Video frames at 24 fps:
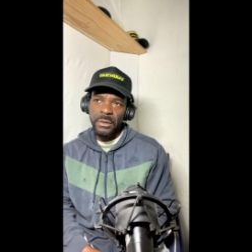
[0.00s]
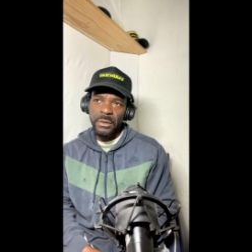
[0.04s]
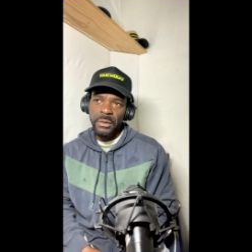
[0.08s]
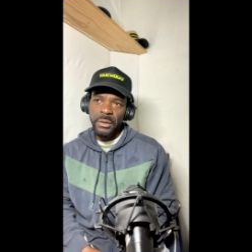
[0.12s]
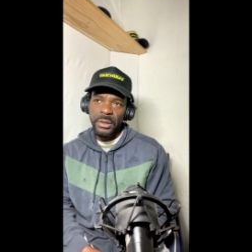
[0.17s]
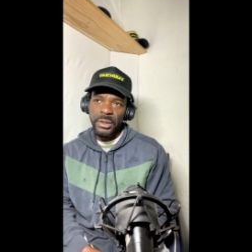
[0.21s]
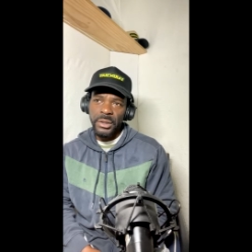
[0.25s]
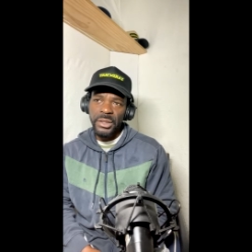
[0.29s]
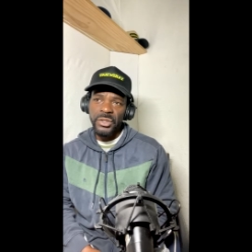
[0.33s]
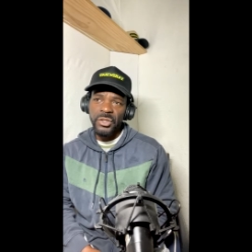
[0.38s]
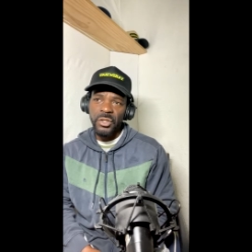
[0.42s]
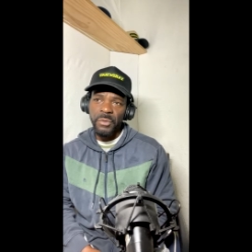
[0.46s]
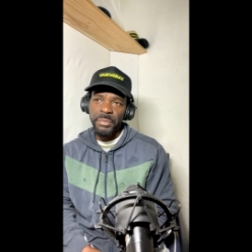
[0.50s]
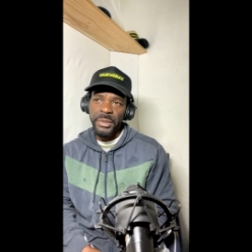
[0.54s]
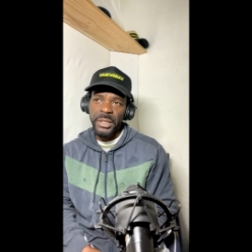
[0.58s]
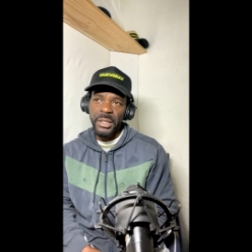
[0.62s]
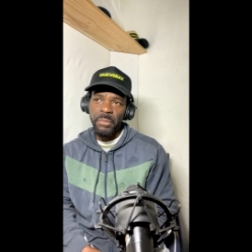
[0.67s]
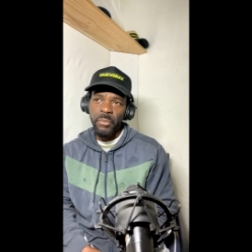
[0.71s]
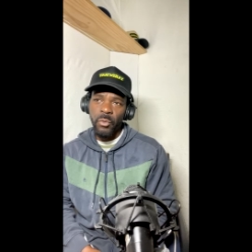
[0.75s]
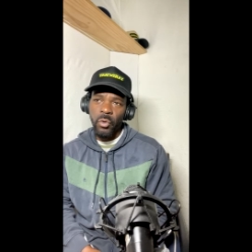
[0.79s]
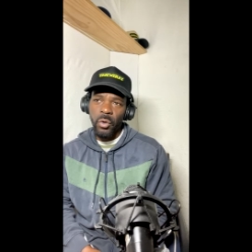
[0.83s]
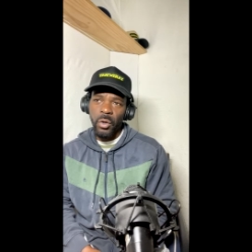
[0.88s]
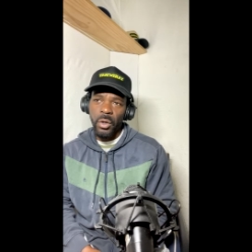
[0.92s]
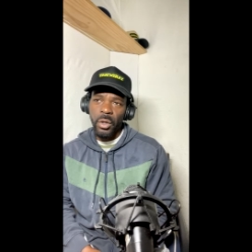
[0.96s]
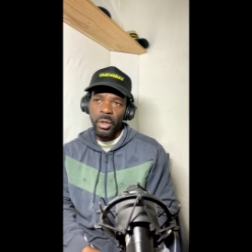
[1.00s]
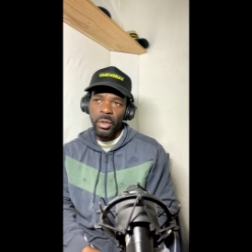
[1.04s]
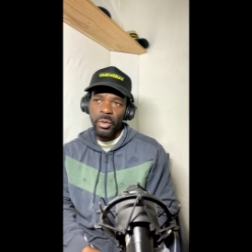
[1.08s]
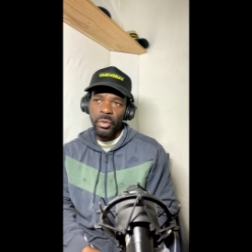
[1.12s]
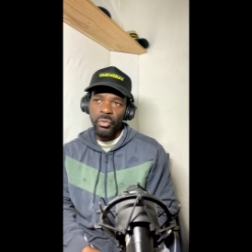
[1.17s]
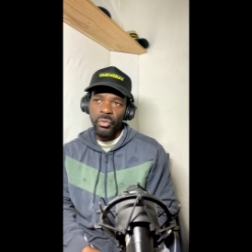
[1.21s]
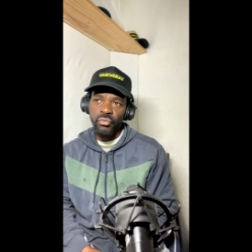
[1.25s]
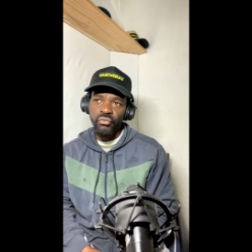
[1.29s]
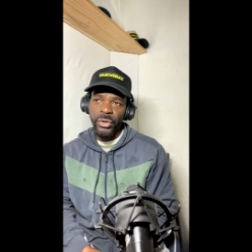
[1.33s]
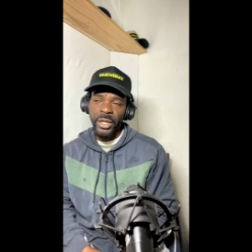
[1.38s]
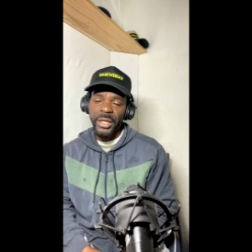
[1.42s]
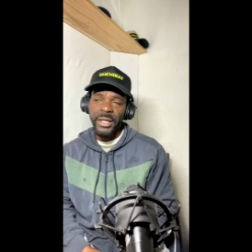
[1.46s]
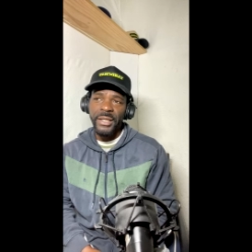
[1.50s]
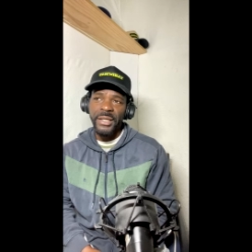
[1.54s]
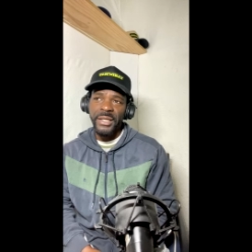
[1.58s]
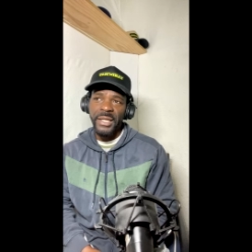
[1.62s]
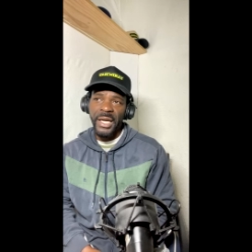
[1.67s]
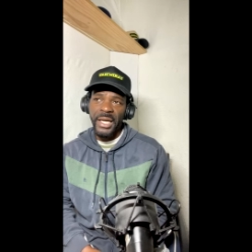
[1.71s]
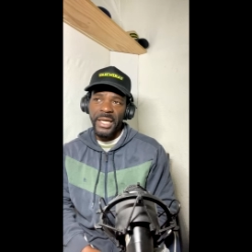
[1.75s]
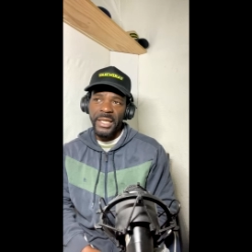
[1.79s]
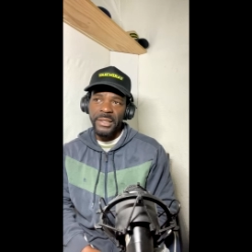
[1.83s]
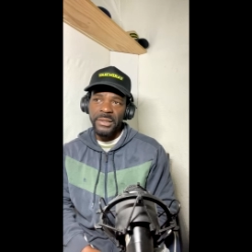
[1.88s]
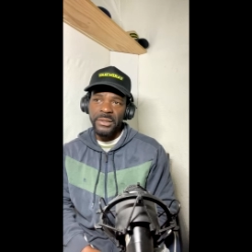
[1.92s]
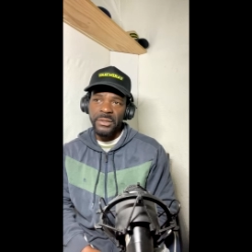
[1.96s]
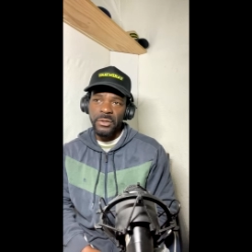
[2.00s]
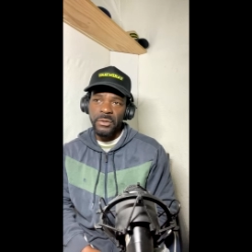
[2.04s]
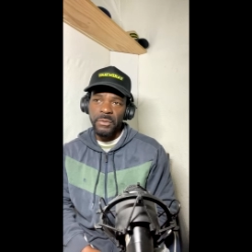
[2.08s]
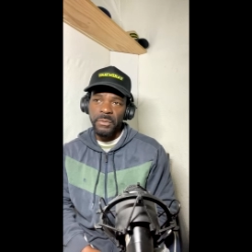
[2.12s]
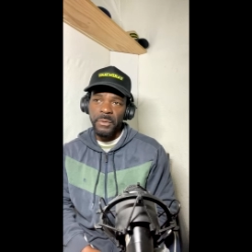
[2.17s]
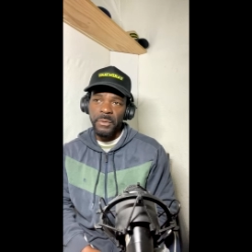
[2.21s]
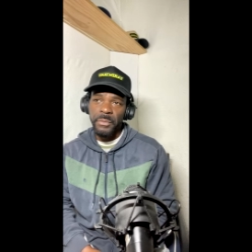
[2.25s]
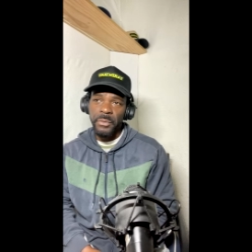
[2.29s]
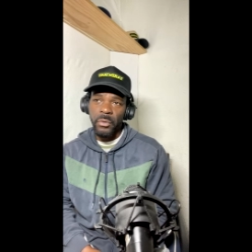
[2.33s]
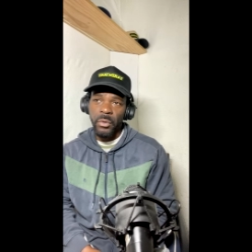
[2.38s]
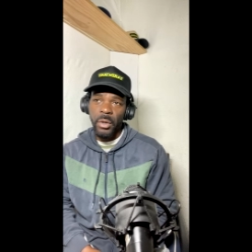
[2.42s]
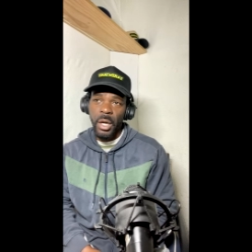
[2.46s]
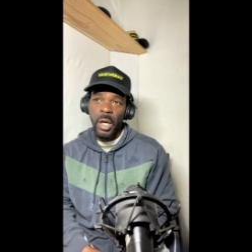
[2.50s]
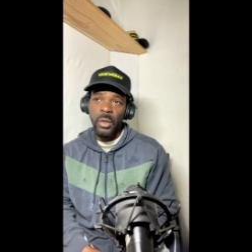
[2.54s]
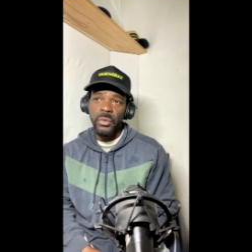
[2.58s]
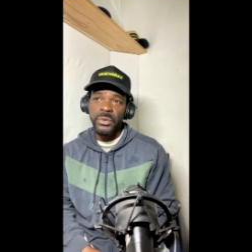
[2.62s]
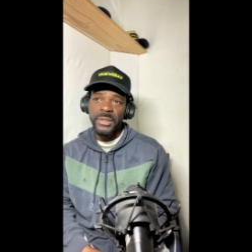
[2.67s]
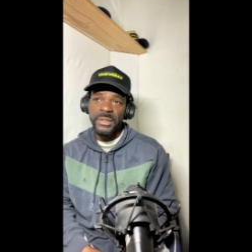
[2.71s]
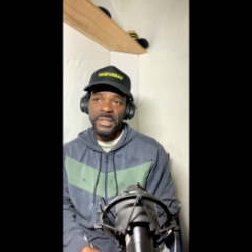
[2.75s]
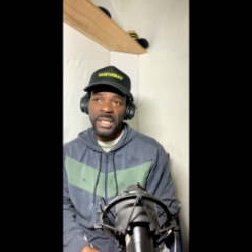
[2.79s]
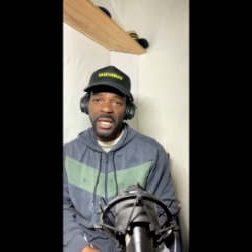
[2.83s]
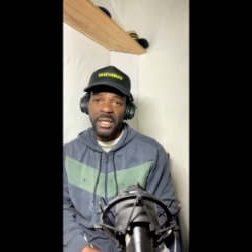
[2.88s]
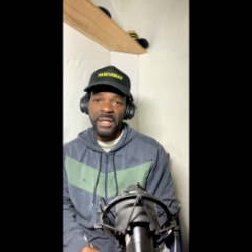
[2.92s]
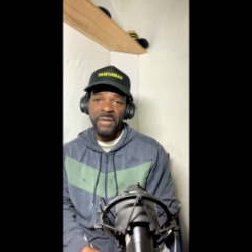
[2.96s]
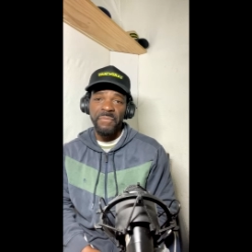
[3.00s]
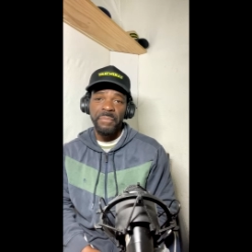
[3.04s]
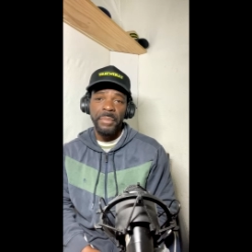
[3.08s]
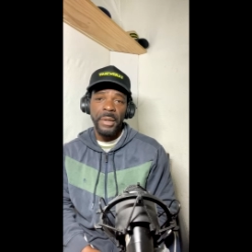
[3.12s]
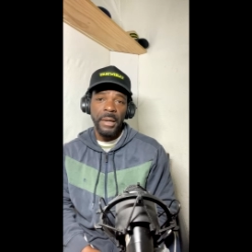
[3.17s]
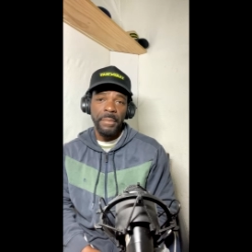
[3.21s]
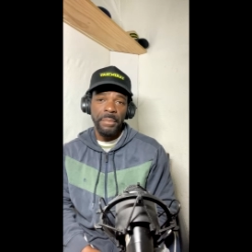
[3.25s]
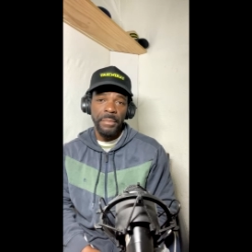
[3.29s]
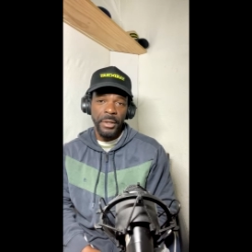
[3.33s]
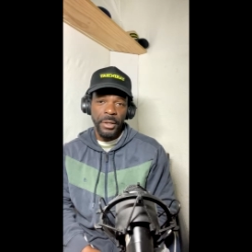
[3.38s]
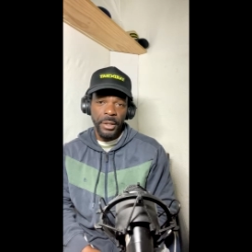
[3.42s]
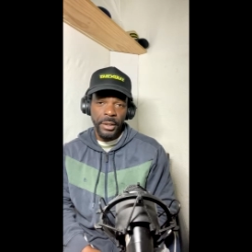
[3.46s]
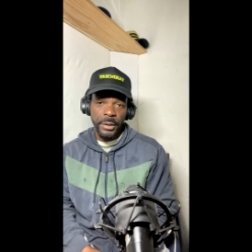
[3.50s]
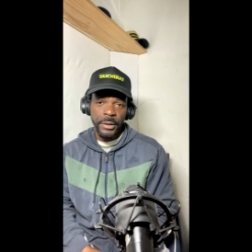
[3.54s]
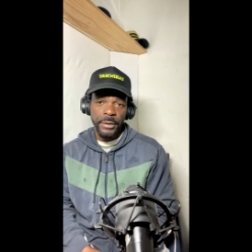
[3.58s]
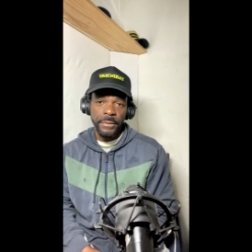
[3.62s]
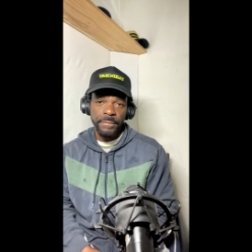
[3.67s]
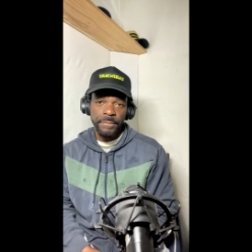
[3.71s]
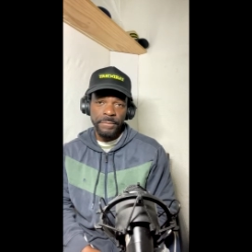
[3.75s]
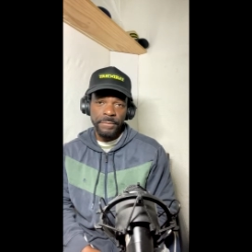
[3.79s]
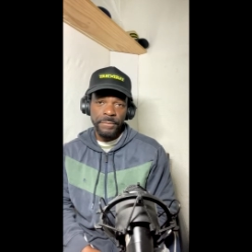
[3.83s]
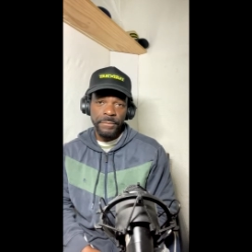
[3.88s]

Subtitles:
need to be more recognizable outside of Bob Marley.